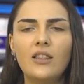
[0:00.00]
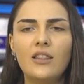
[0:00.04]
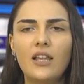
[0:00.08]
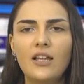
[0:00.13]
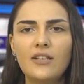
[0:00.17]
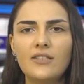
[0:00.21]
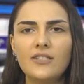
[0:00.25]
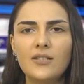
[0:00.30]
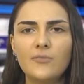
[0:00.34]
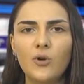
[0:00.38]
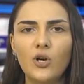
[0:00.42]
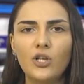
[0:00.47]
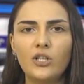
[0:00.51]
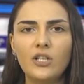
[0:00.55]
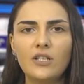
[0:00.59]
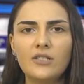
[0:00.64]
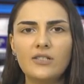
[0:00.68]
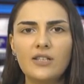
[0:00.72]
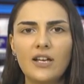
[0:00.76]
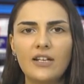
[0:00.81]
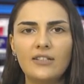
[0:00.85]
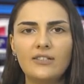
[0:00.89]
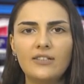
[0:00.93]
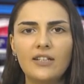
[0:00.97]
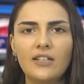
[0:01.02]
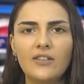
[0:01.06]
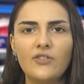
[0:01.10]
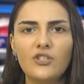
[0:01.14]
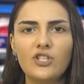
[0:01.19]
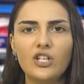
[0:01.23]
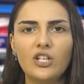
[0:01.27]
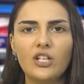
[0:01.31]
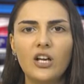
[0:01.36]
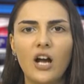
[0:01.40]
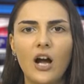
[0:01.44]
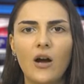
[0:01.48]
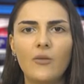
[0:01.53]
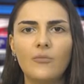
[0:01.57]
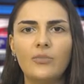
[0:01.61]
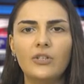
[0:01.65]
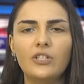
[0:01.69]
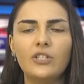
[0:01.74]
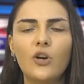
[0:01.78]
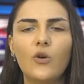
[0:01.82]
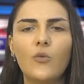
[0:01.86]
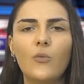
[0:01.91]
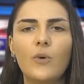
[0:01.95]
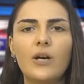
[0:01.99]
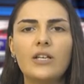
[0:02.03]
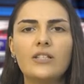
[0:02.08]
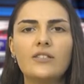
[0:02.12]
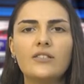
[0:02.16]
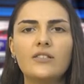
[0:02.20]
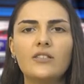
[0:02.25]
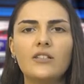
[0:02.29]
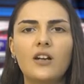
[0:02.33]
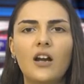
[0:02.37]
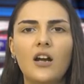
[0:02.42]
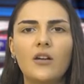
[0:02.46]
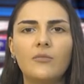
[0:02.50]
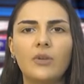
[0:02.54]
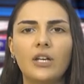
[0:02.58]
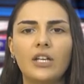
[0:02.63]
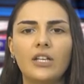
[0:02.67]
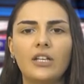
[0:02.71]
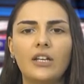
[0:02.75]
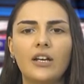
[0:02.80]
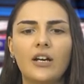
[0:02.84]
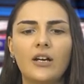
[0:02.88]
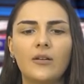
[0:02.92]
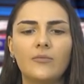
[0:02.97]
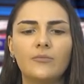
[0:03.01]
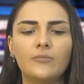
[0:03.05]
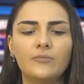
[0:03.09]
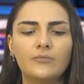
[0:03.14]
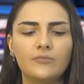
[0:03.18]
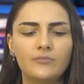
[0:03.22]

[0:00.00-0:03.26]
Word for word: Let's support the state television company of Western Armenia.